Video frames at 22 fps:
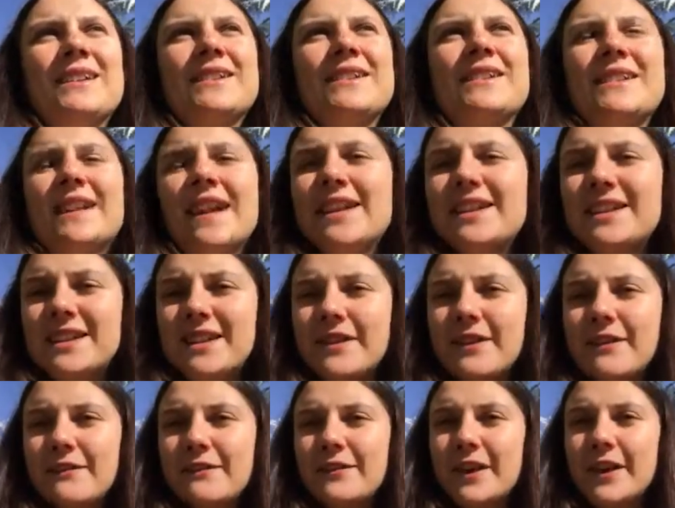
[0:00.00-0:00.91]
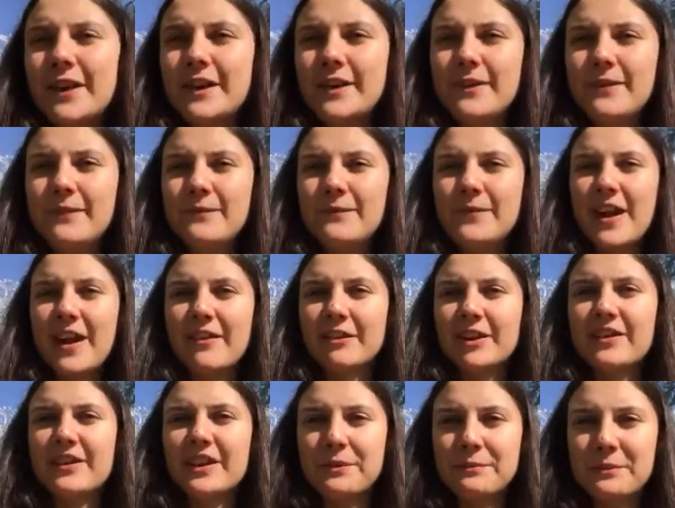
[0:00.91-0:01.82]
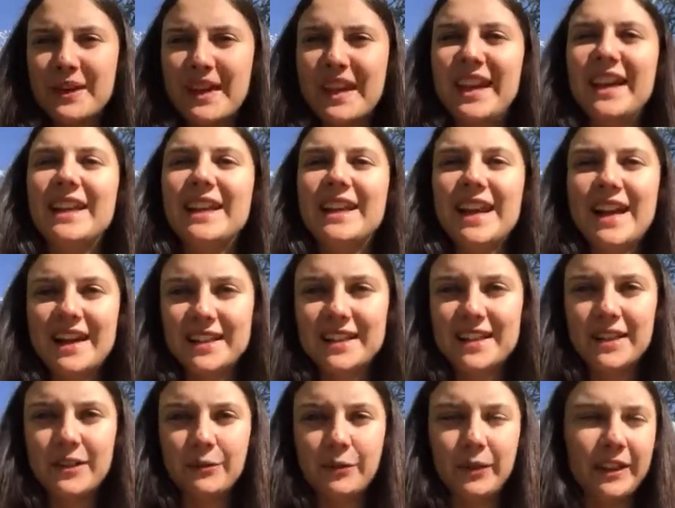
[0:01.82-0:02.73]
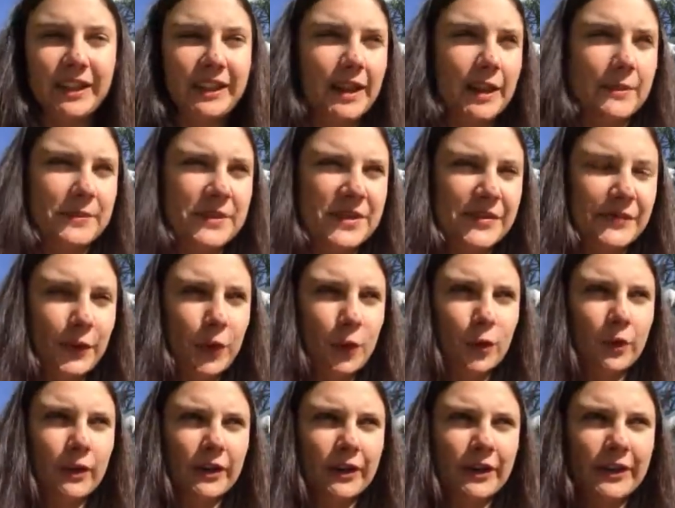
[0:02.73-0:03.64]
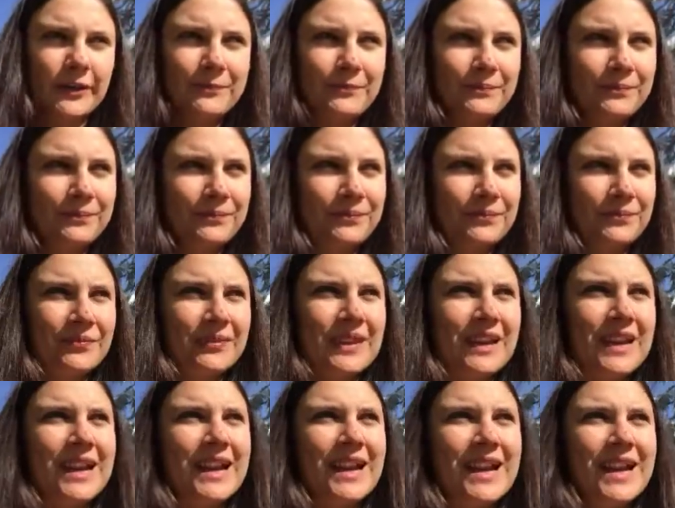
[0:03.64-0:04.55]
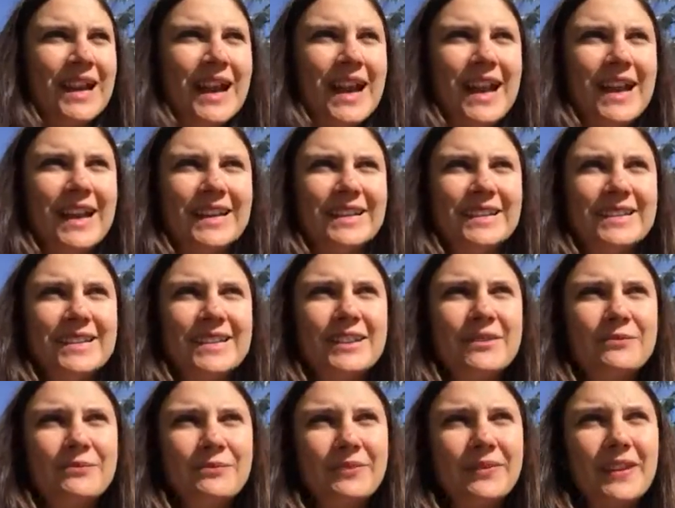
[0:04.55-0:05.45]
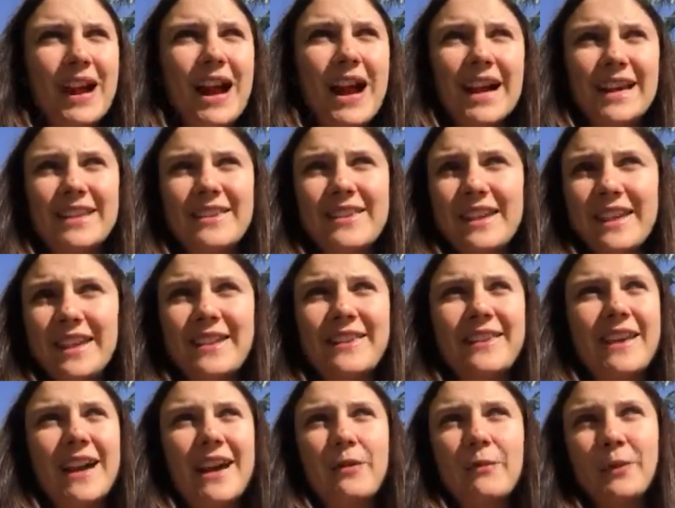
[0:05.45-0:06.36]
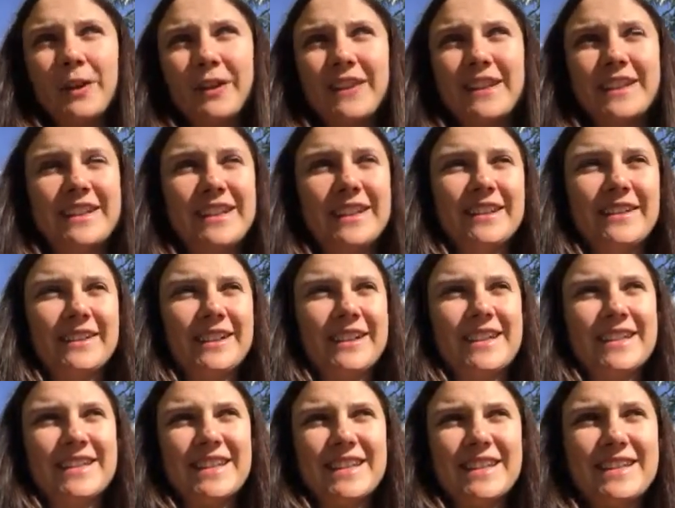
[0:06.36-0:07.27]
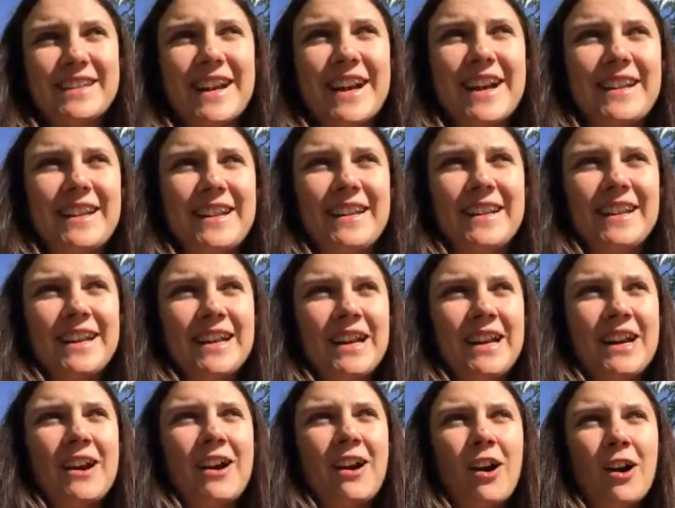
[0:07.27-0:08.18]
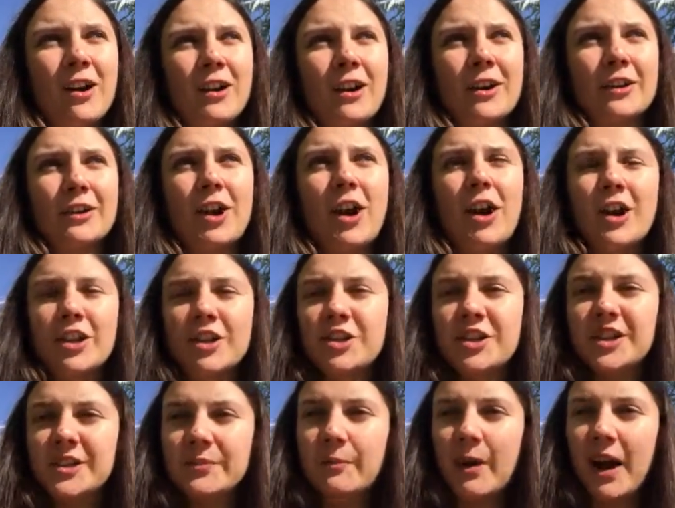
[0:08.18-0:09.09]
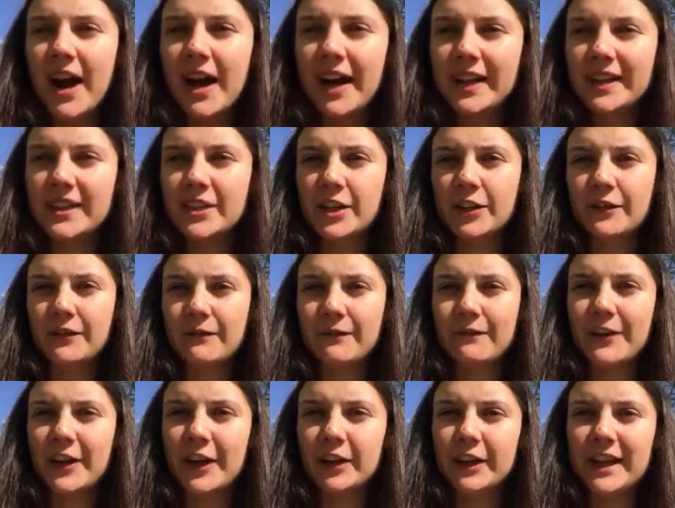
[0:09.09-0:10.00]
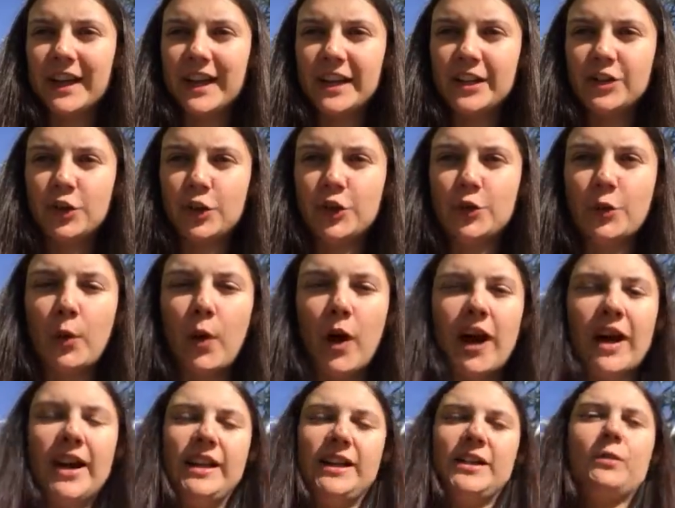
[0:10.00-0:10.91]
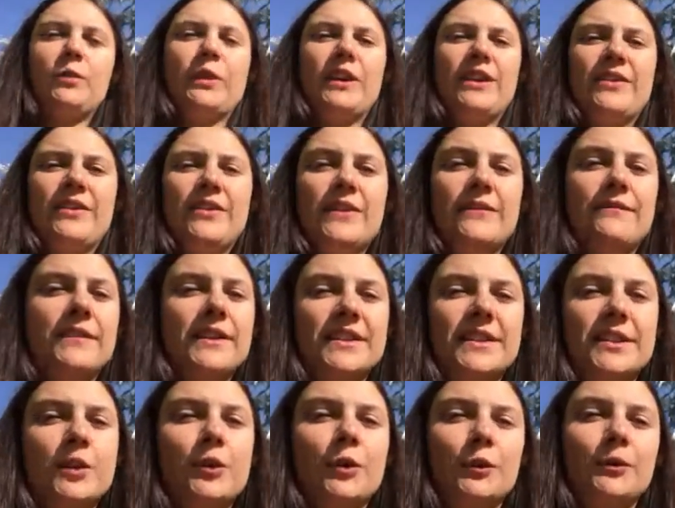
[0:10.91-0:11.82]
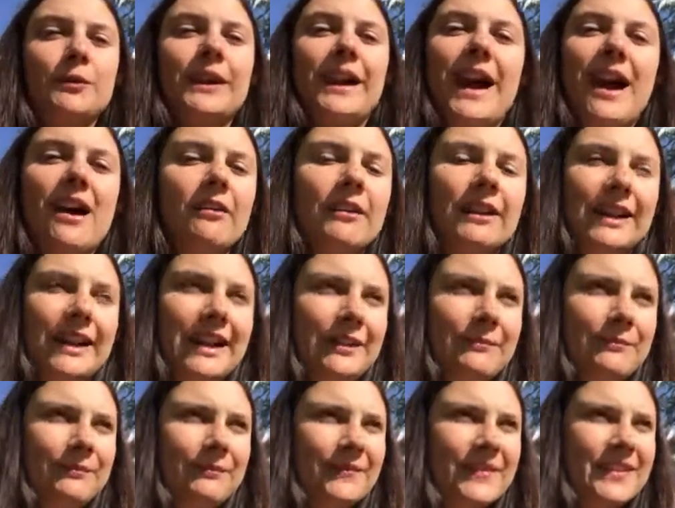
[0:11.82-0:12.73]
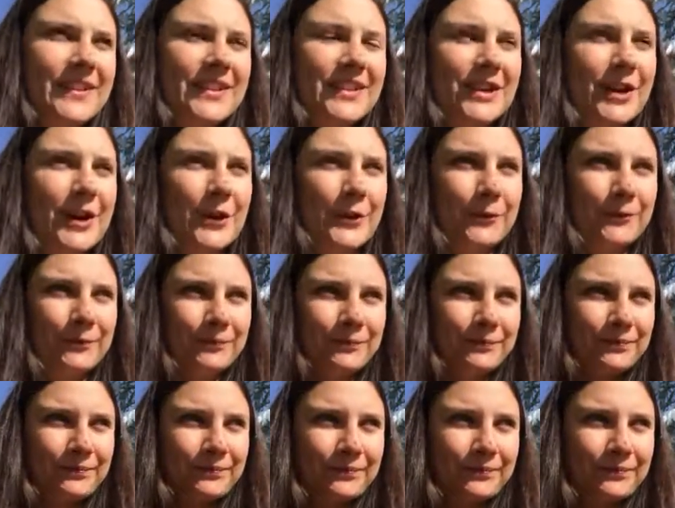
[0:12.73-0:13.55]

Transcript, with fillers: sense of everything being connected really comes forward. And I think that what the deal is, is that our unconscious minds are very intertwined with the physical reality. So